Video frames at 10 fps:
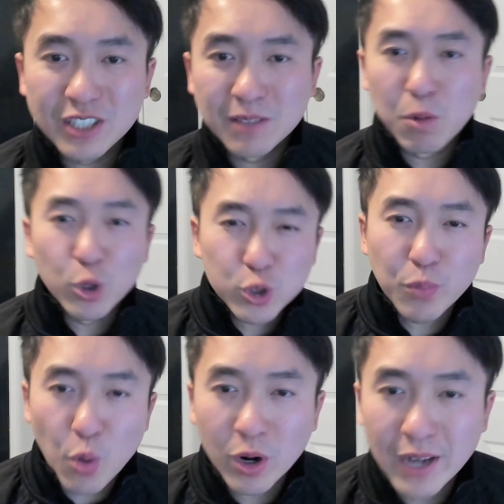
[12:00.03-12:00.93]
some bolter
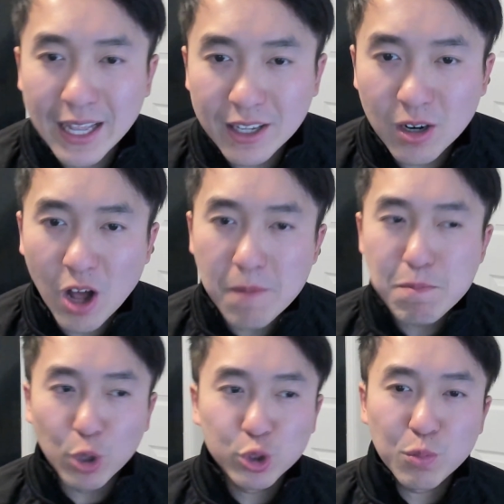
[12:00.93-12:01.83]
porn. I like to call it
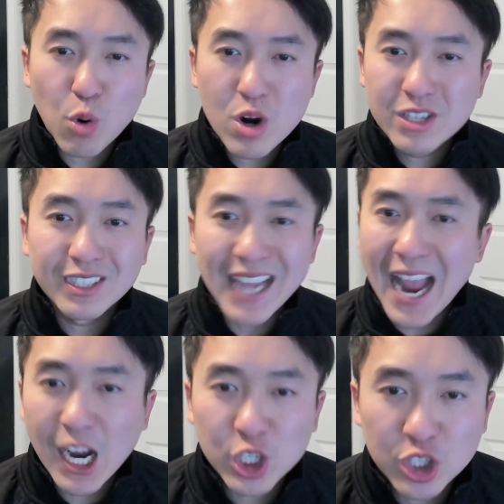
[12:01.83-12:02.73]
bolter porn. It's this
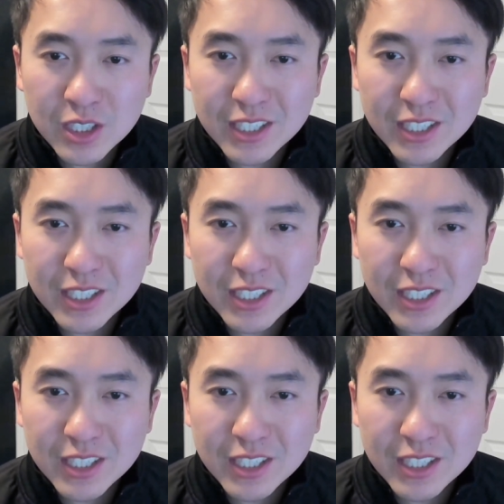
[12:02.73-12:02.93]
action.